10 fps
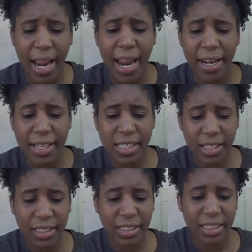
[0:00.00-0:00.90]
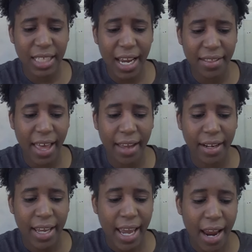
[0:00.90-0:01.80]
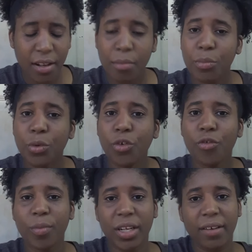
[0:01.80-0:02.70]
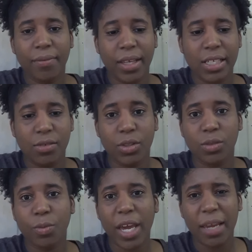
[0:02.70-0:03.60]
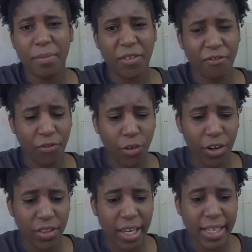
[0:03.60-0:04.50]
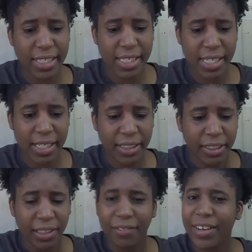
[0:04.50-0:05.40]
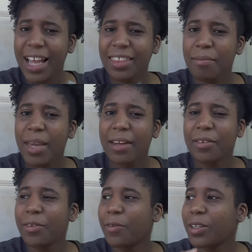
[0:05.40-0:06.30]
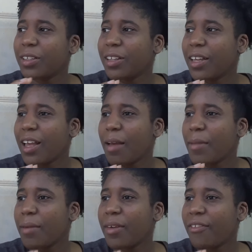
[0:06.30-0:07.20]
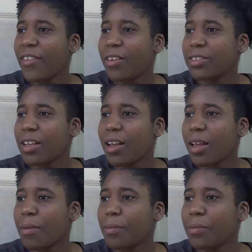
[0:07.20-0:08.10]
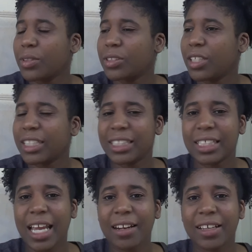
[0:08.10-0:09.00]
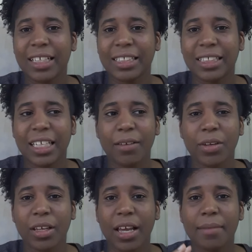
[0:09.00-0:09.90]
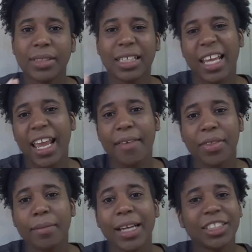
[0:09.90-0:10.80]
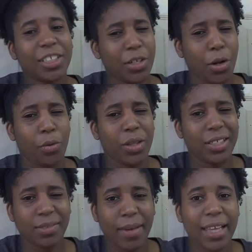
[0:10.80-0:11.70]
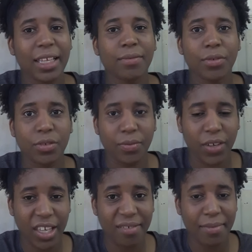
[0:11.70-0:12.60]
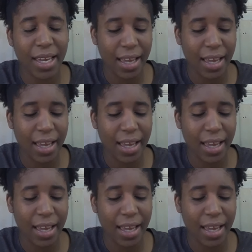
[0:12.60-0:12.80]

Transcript: And it's good to say that. And the movement of this was way before this. I forgot the man, one of the MFLs, took a stand on his knee when they come to the anthem. I should know this, but I know, forgive me.